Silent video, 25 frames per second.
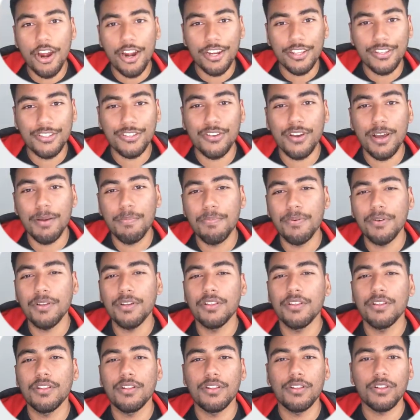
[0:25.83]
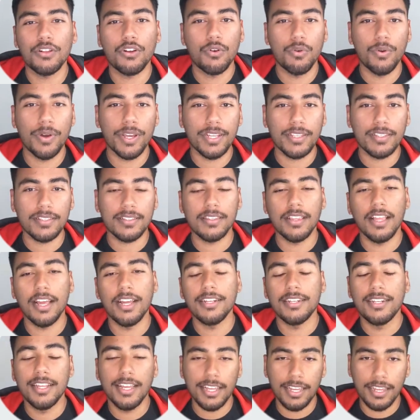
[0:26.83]
All right, so I put a little quick
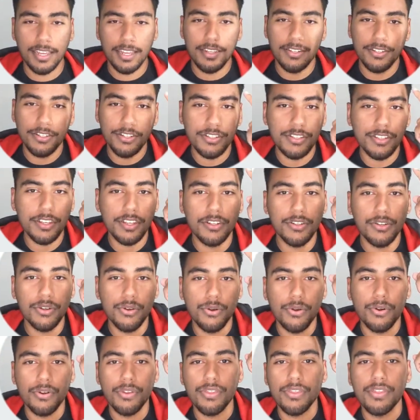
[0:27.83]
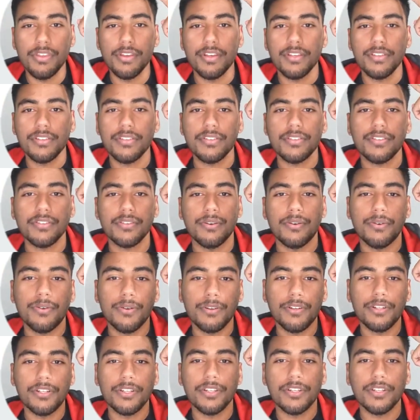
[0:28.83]
slide deck and just ignored this
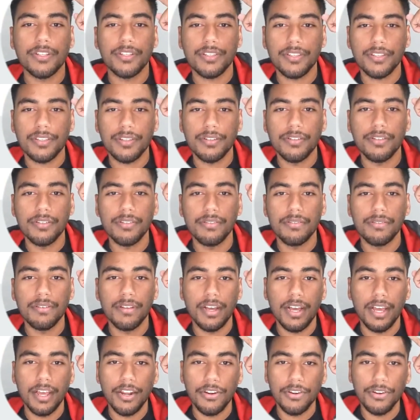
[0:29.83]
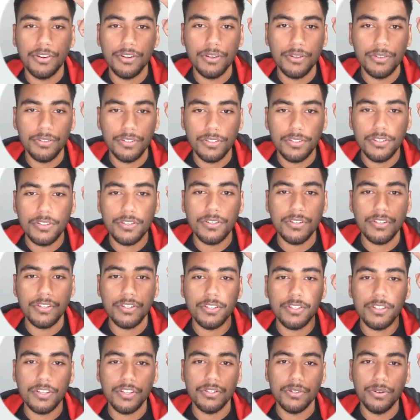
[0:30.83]
or just, I don't know, just,
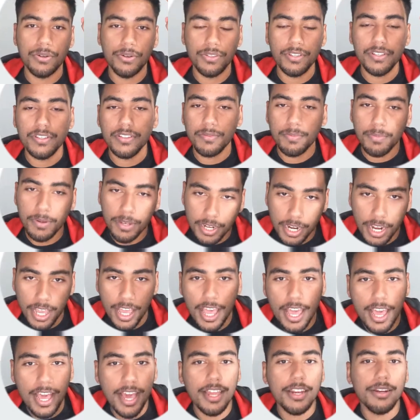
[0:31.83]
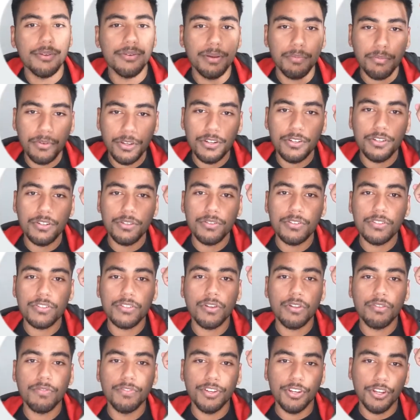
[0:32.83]
just ignore this. But anyway, I'm gonna do this
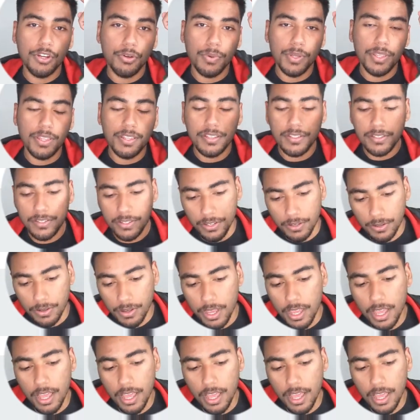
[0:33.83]
whole video with this. So